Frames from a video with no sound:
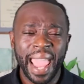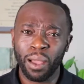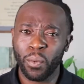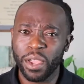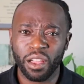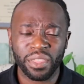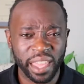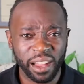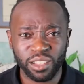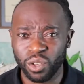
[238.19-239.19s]
and we are
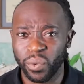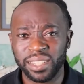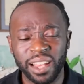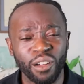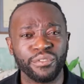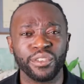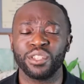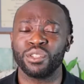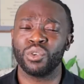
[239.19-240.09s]
there to reach out for you.